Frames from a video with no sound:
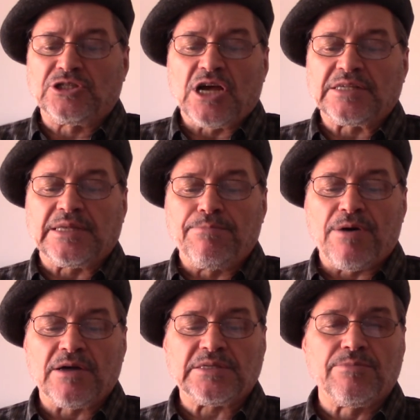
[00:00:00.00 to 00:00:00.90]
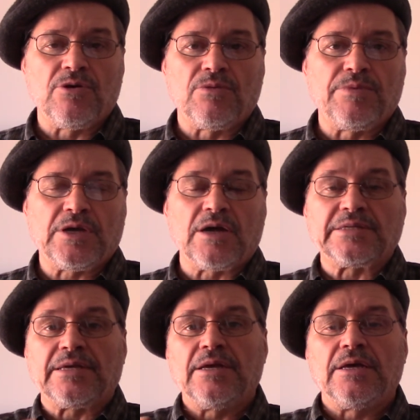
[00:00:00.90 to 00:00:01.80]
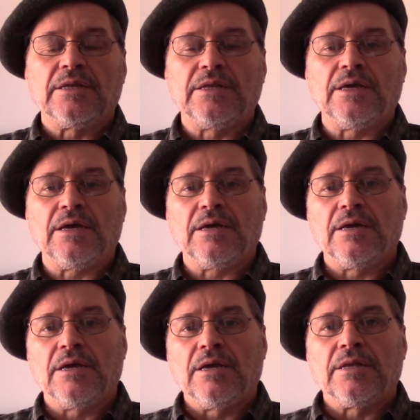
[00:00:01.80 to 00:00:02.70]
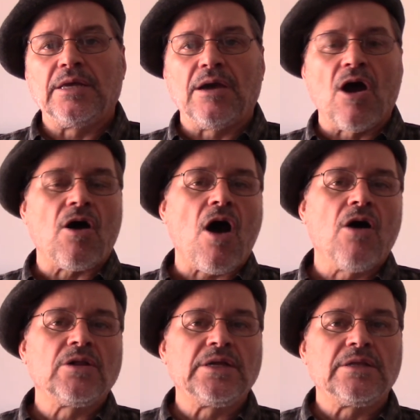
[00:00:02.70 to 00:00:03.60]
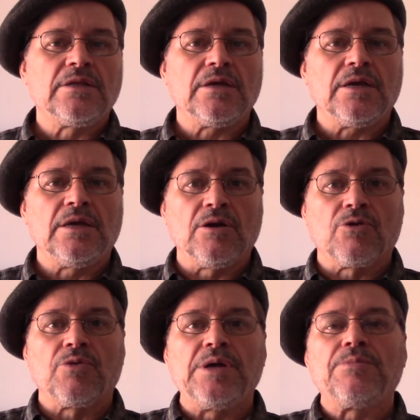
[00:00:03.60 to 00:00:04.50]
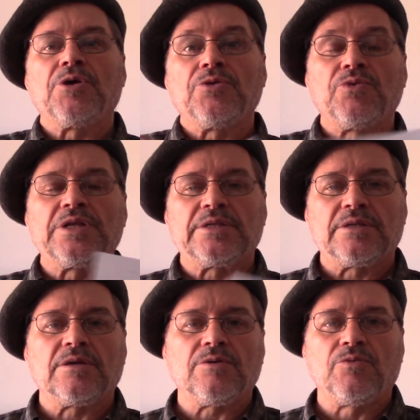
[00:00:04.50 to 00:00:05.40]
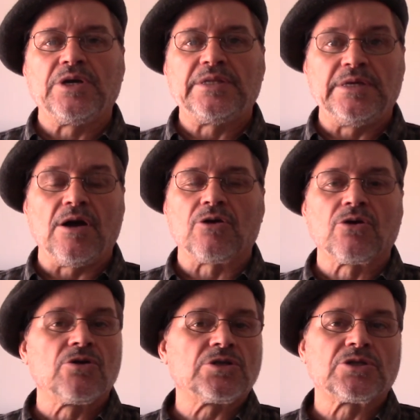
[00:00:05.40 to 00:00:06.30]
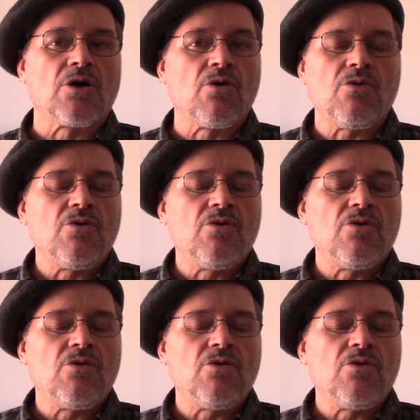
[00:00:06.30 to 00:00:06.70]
impossible, because they are all in agreement with the others, so